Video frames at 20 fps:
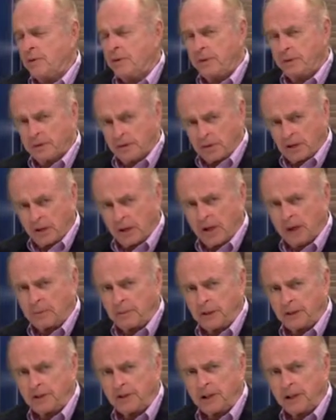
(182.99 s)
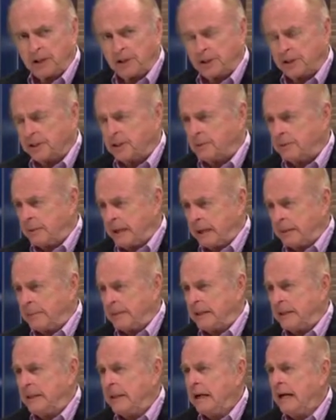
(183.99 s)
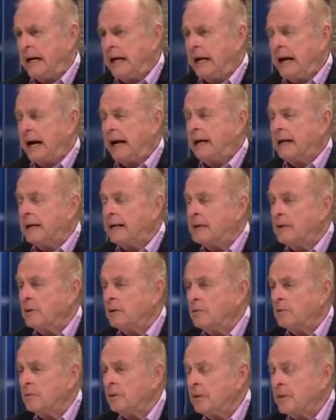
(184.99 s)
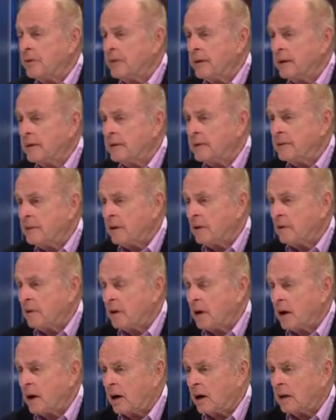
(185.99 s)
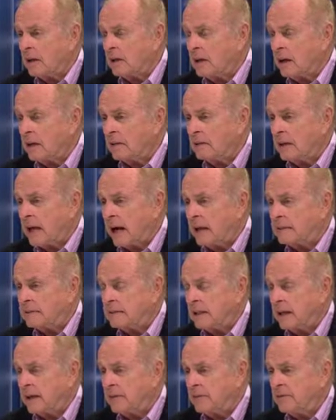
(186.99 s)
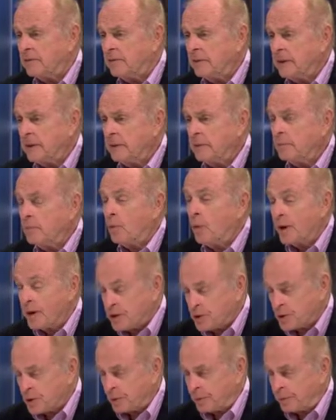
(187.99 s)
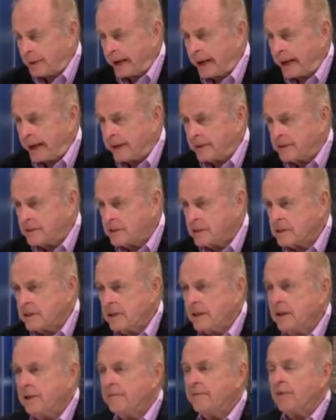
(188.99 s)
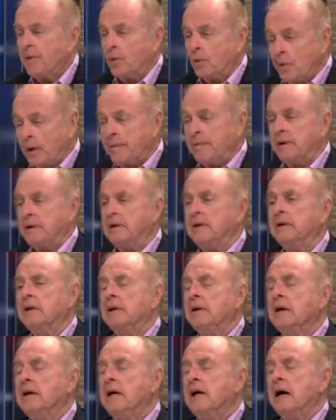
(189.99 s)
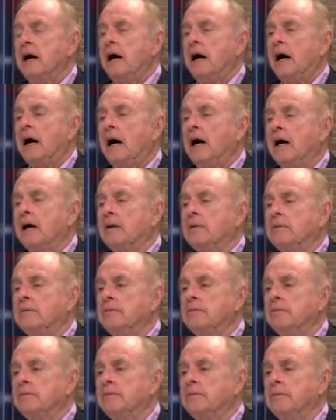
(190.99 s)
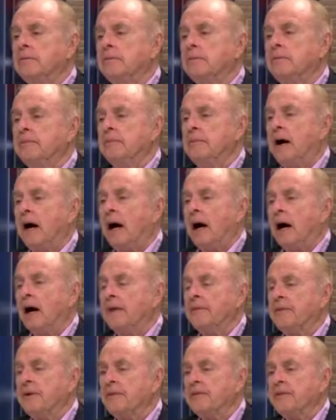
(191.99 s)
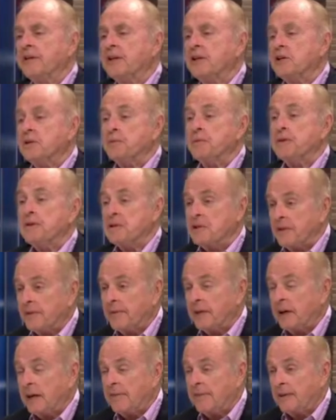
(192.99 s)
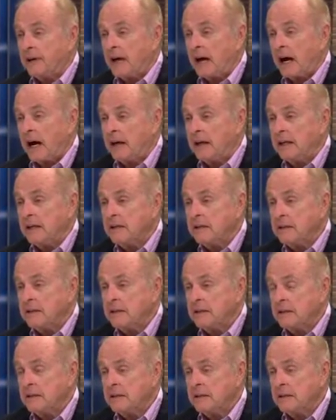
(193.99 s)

We were talking about changing the baby, and I know that there are a lot of moisture pads for women. Are there things specifically for guys?